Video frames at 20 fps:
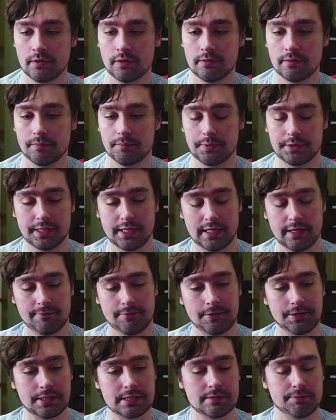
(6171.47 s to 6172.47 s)
But they never
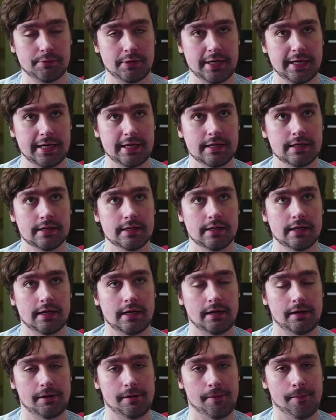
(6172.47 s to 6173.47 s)
explained.
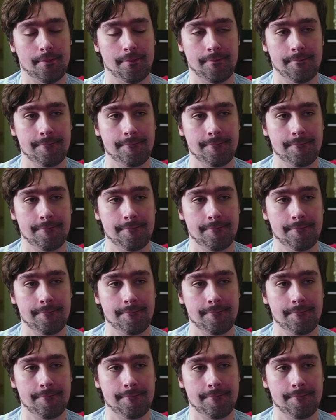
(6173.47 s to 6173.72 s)
Um,